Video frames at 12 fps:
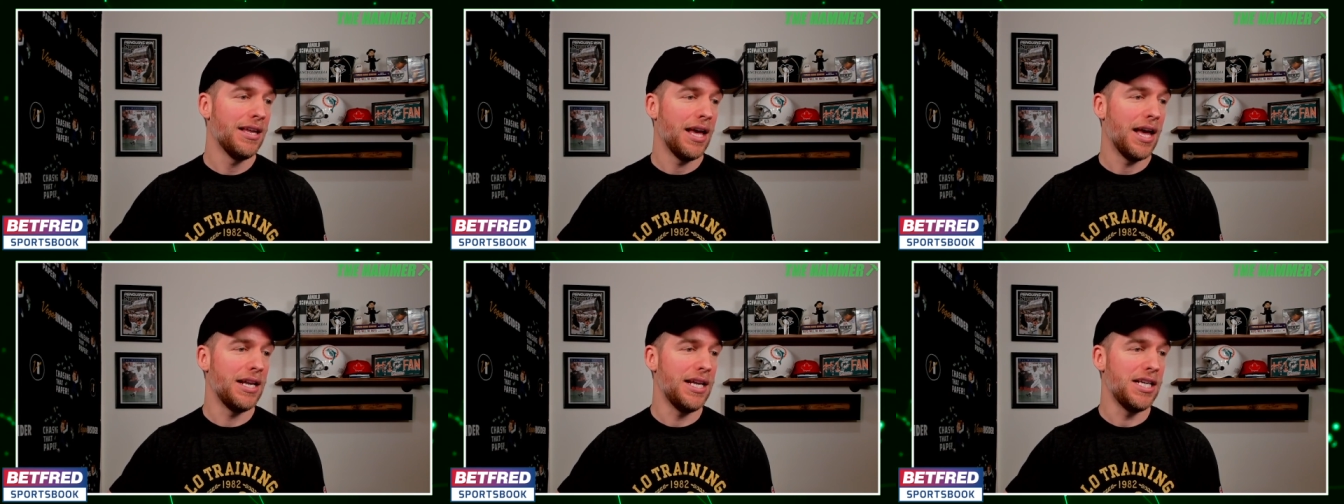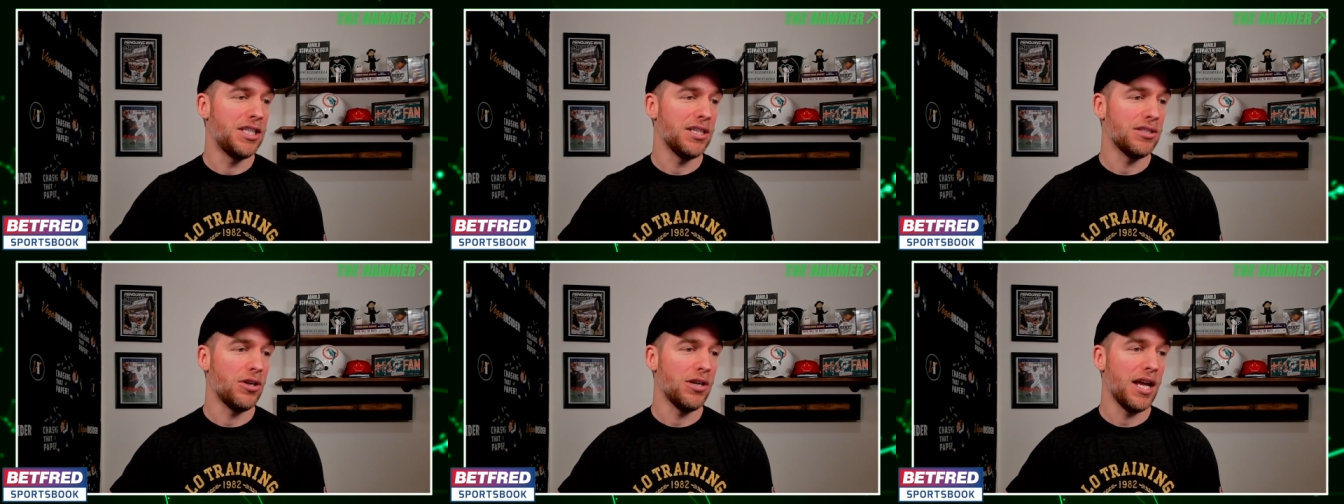And each is
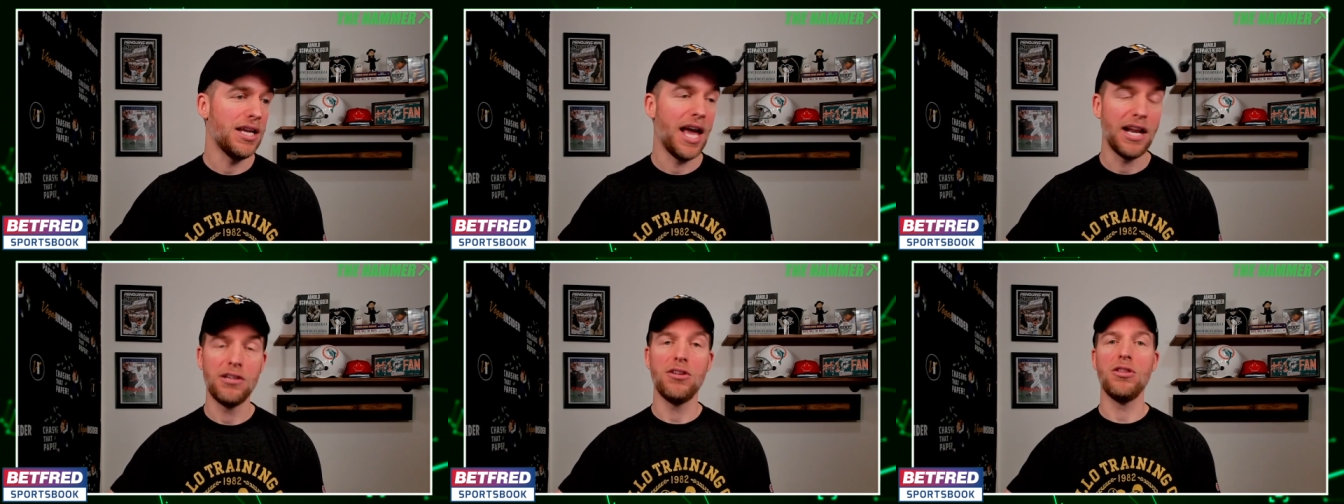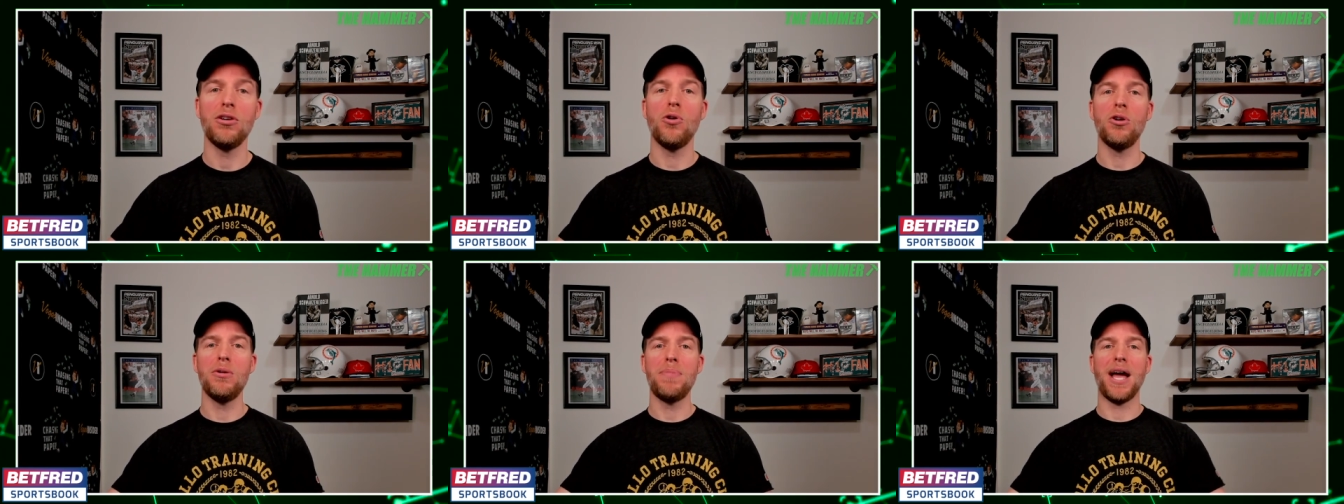good at getting to the
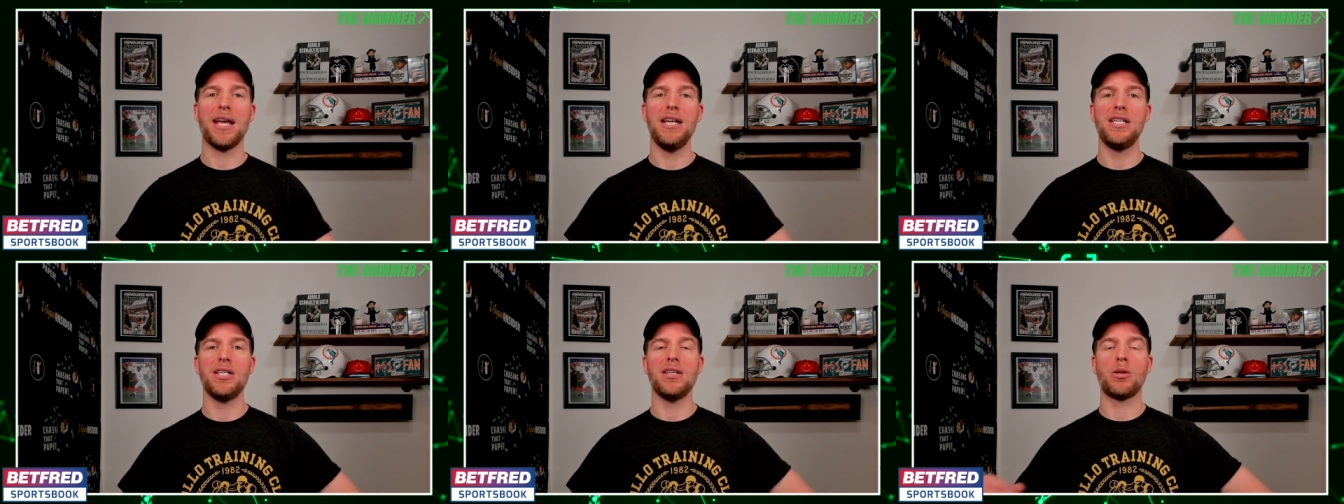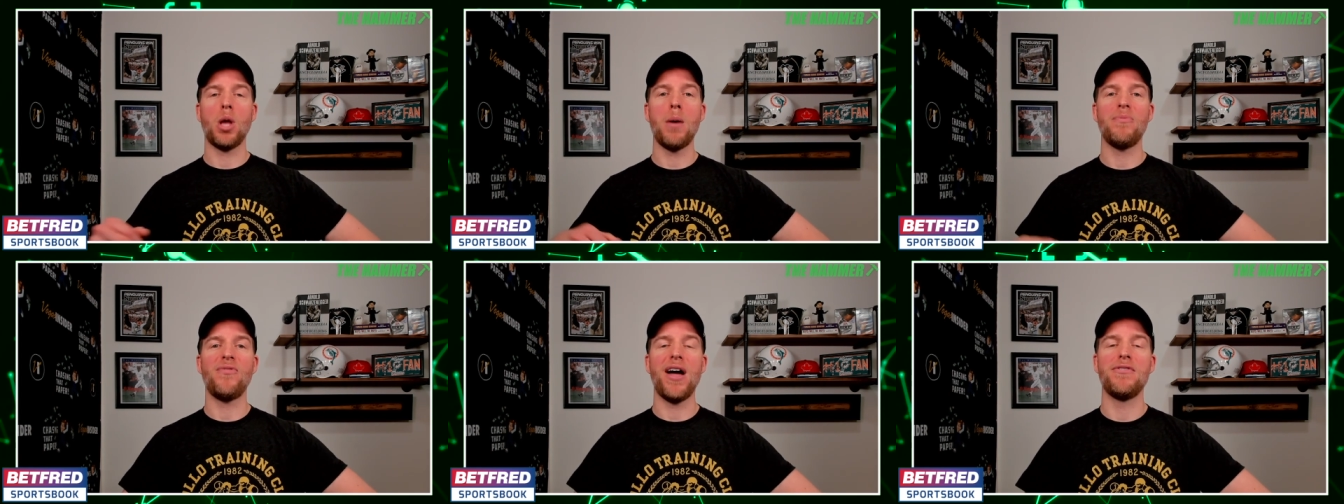quarterback. Each in the
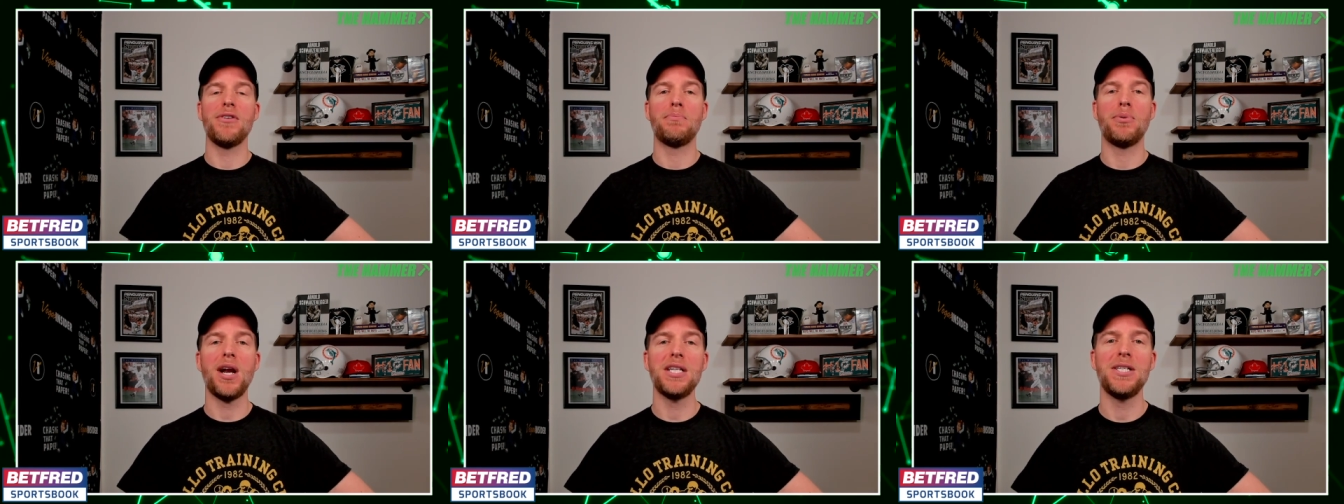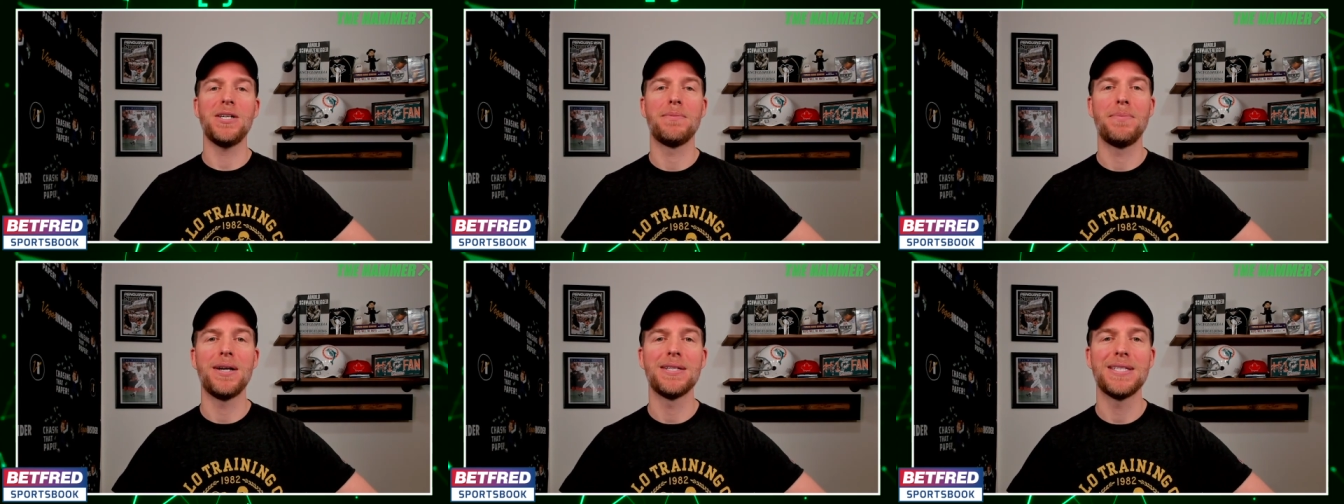top five in pressure
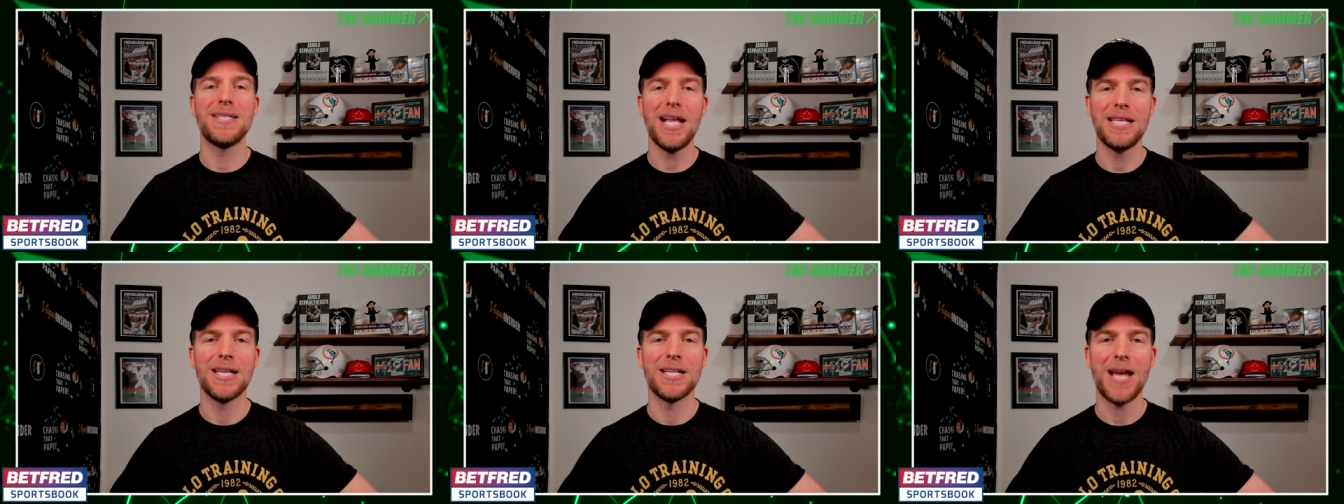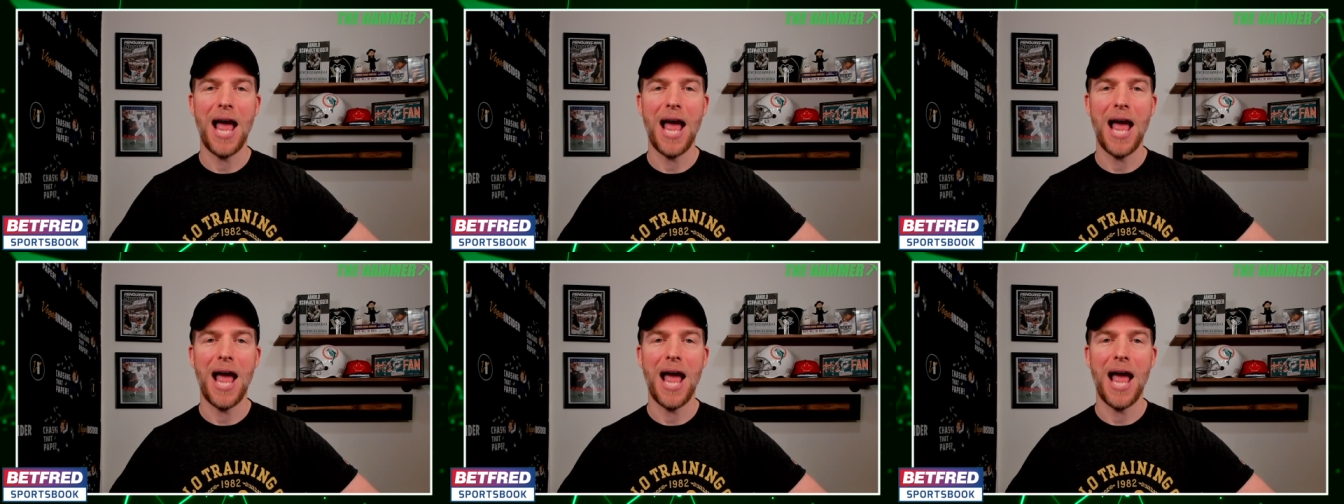percentage.